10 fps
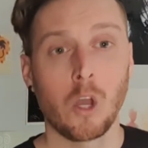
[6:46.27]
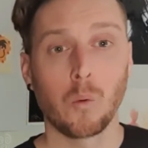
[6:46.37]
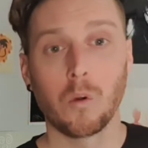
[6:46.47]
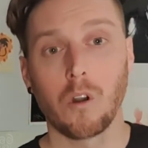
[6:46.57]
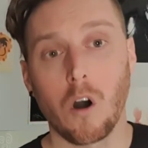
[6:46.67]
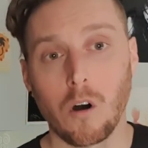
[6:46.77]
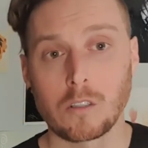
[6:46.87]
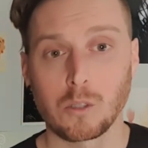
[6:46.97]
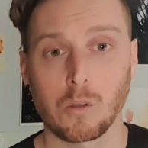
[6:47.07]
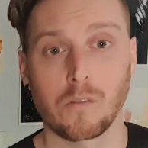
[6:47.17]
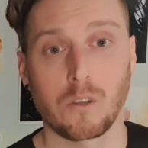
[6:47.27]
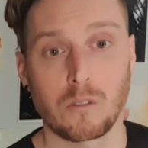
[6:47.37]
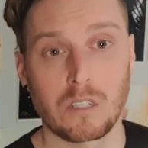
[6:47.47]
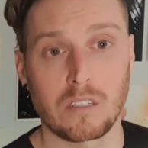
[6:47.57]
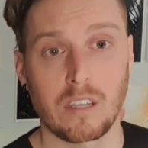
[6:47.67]
We're all sort of used
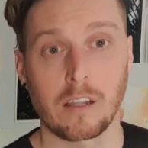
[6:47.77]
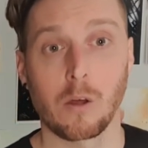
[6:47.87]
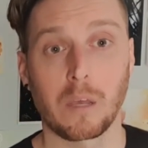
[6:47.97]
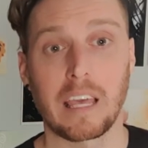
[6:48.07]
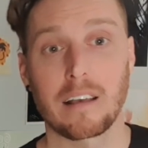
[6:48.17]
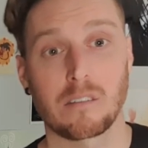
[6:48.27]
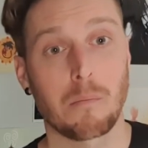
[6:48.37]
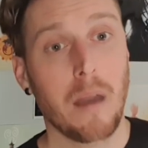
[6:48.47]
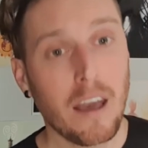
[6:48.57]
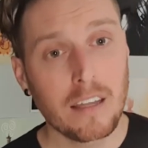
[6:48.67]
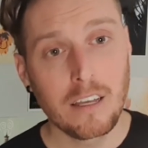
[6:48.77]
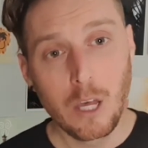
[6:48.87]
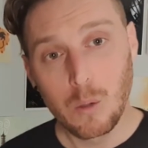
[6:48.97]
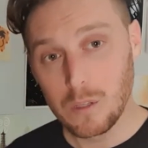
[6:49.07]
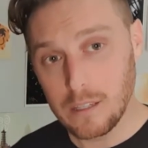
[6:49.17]
to seeing Loki as a man
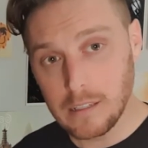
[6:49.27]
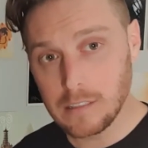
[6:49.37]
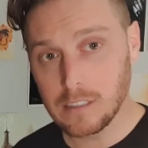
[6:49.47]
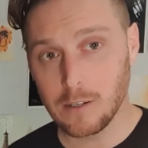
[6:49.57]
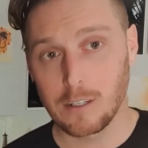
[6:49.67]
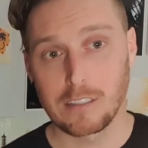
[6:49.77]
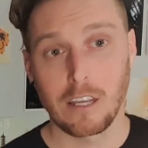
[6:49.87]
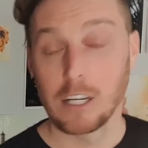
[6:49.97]
within this series.